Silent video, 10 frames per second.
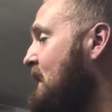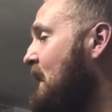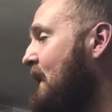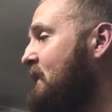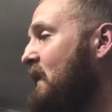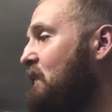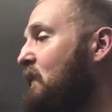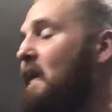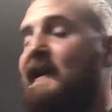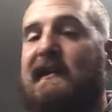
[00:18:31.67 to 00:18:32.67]
I can probably
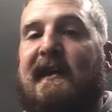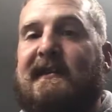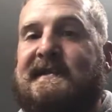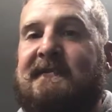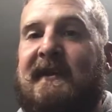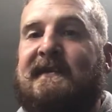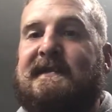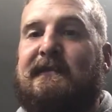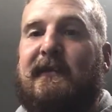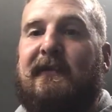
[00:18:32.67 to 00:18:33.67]
make 1,000 rounds of
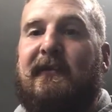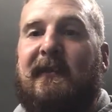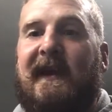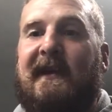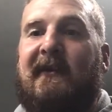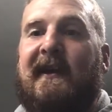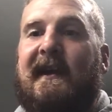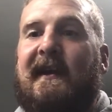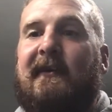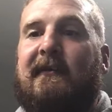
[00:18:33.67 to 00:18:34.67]
44 mag right
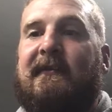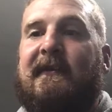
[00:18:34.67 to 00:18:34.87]
now,